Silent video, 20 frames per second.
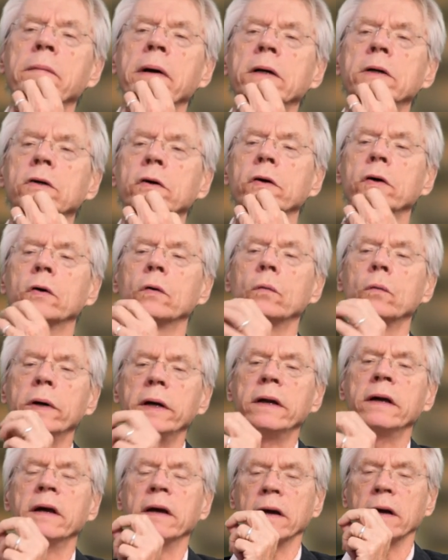make sure you're
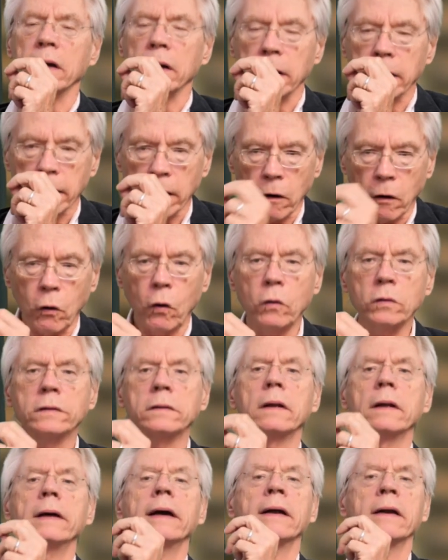reading
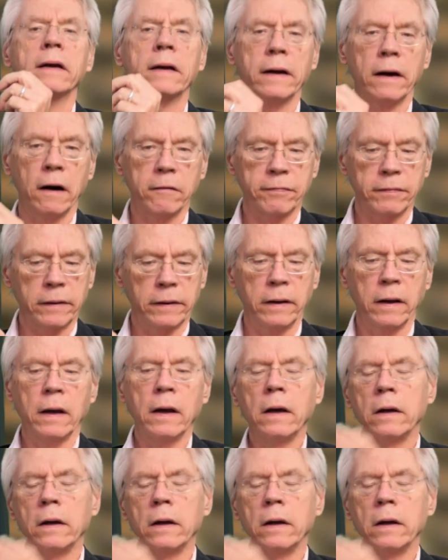closely and carefully.